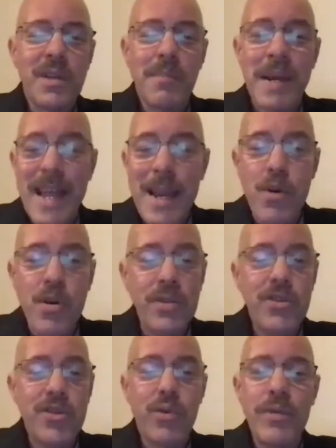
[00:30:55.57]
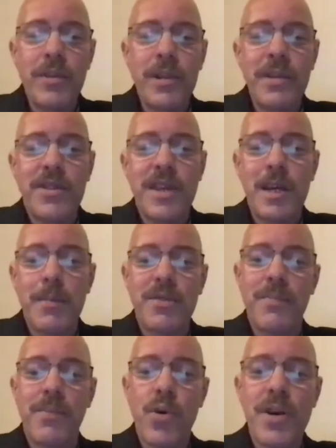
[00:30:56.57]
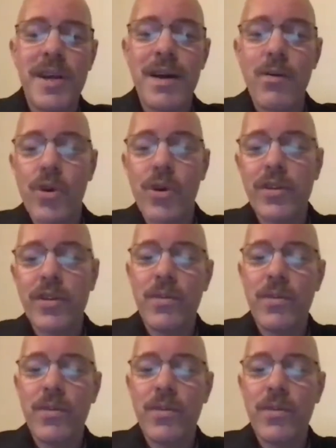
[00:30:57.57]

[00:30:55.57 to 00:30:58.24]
My neighborhood swiftly set up support networks